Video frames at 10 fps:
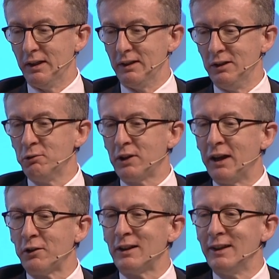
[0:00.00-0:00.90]
You
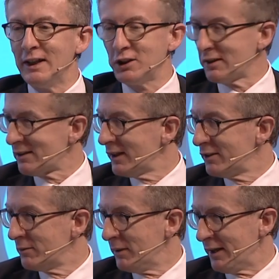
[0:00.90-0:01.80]
cannot legislate
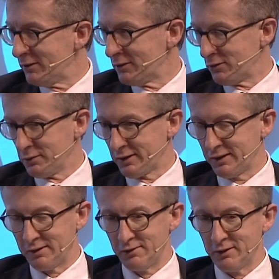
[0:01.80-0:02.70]
demand into
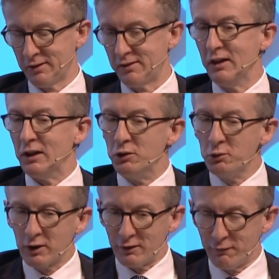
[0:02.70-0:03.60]
existence. You
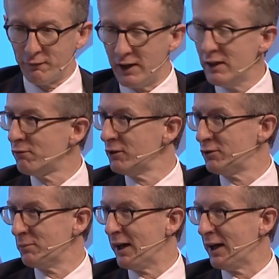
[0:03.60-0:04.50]
can favor
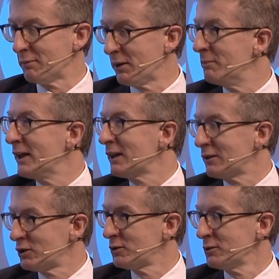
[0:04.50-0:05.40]
demand by making
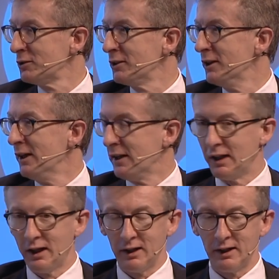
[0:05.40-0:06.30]
sure
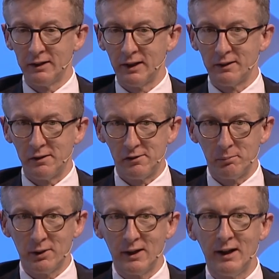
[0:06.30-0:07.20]
that the
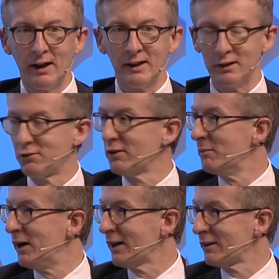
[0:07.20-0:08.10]
supply into the
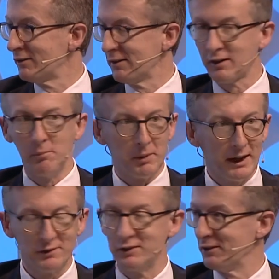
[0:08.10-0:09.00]
market is
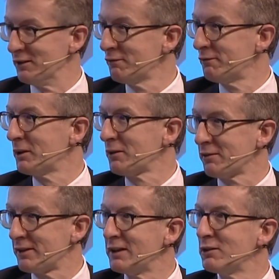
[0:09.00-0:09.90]
competitive, because
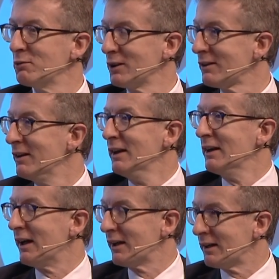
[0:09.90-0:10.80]
then you
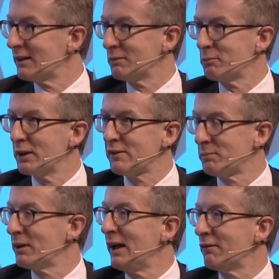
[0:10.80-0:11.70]
will, in
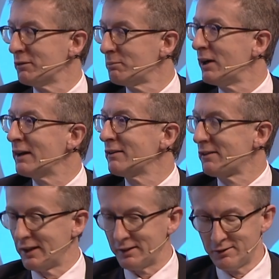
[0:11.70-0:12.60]
principle, have a price
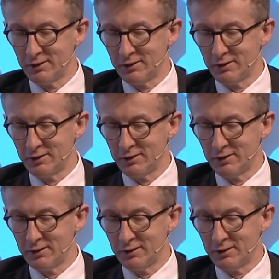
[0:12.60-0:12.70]
that